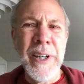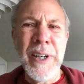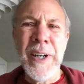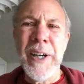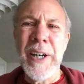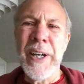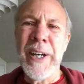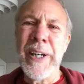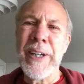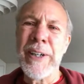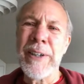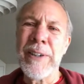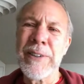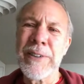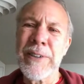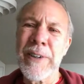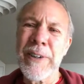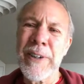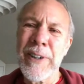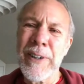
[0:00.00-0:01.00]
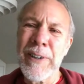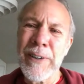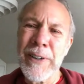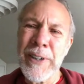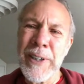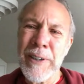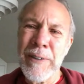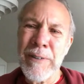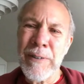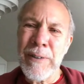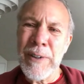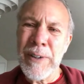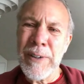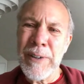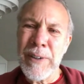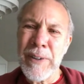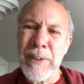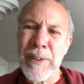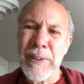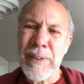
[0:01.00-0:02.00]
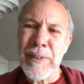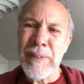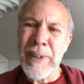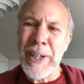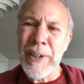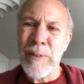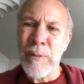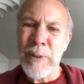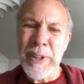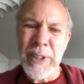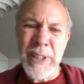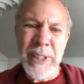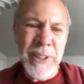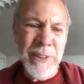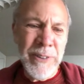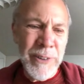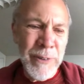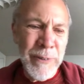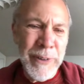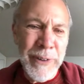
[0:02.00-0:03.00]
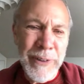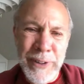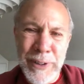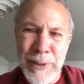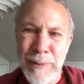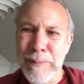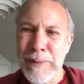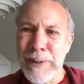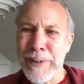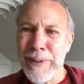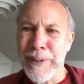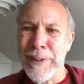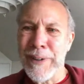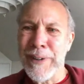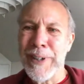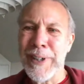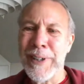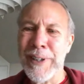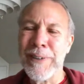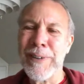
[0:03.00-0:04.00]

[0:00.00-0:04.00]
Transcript: I started looking around, what can you do with a computer?